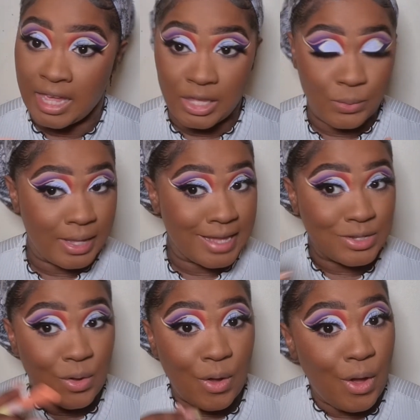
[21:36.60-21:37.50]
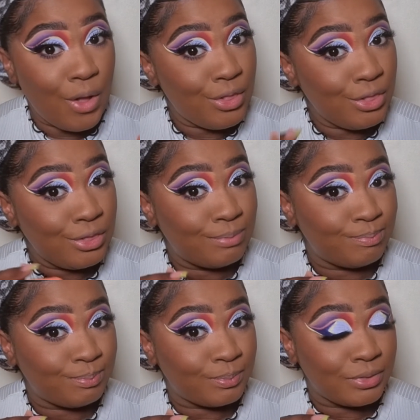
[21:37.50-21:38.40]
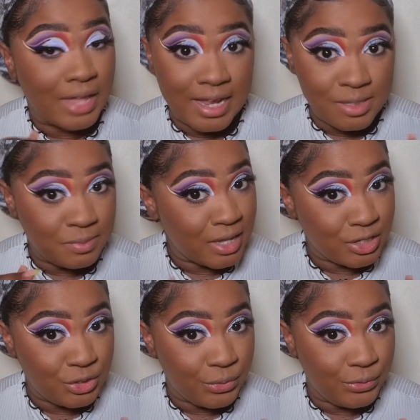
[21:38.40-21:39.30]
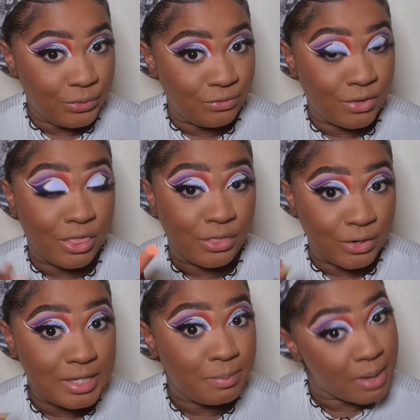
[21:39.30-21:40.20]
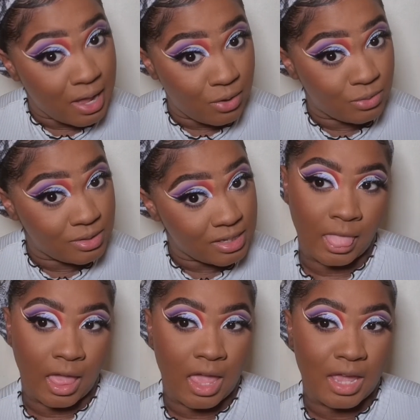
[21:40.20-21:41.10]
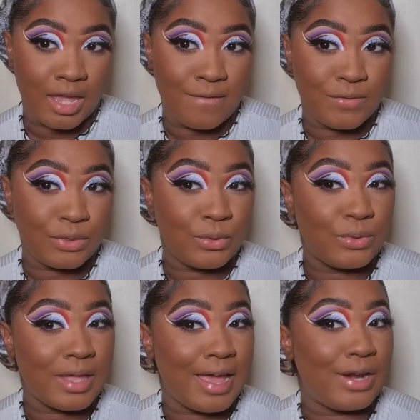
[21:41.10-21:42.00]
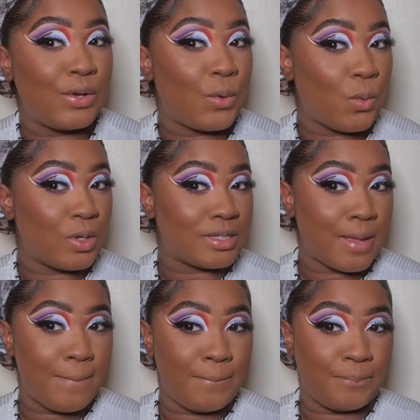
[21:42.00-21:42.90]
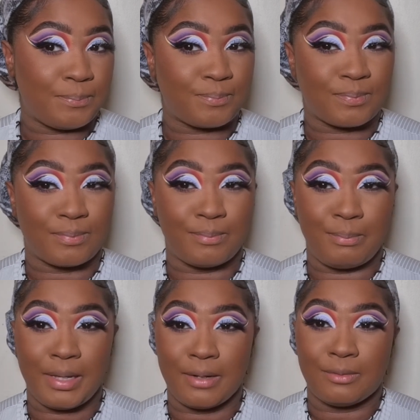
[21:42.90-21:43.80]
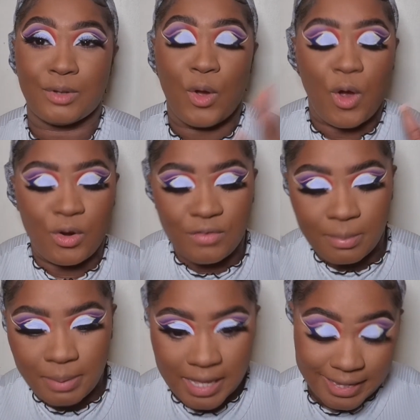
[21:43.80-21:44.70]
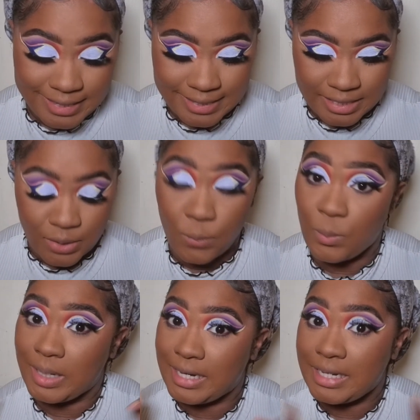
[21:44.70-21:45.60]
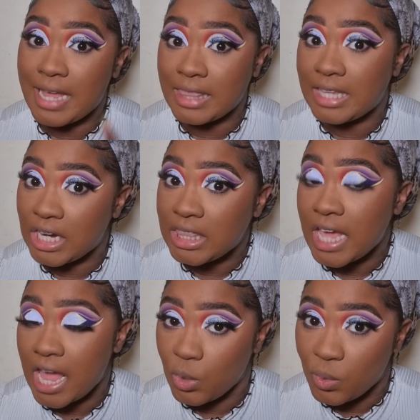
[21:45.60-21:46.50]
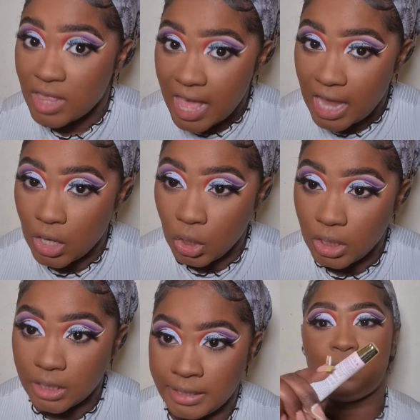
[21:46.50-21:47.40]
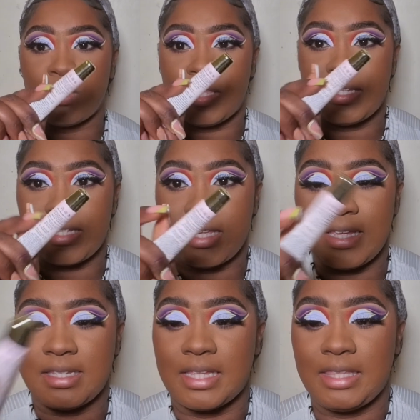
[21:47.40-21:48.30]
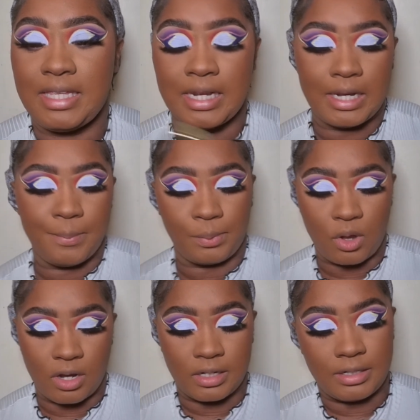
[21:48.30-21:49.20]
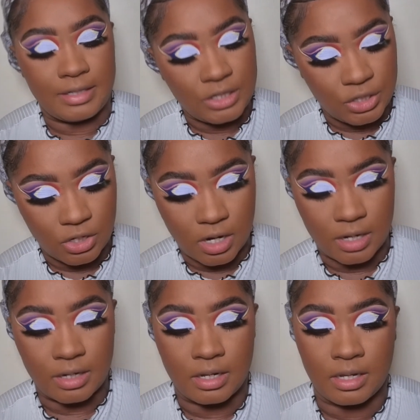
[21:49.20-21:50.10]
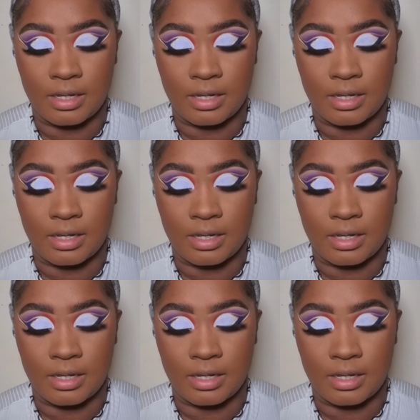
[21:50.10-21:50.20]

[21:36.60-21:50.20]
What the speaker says: you'll get all the items that I showed you for £30. Even though the eye look was a bit all over the place, we did get there in the end with the eye look. So this is the lip condition,